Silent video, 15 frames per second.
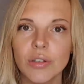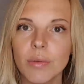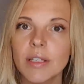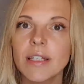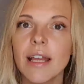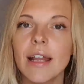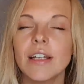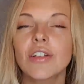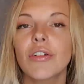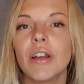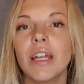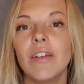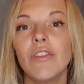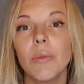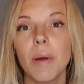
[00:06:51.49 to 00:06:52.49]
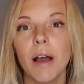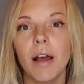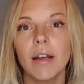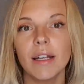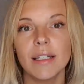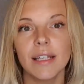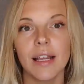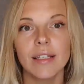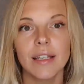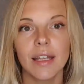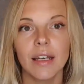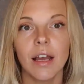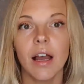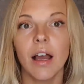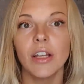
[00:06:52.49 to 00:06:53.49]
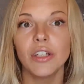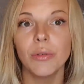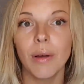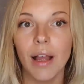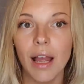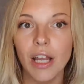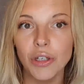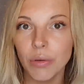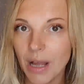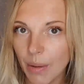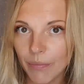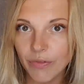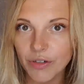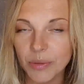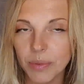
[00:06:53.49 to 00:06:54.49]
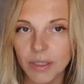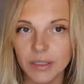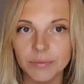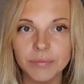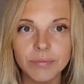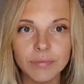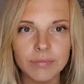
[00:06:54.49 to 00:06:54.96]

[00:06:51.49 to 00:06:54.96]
So instead it's great if your partner is asking, are you comfortable?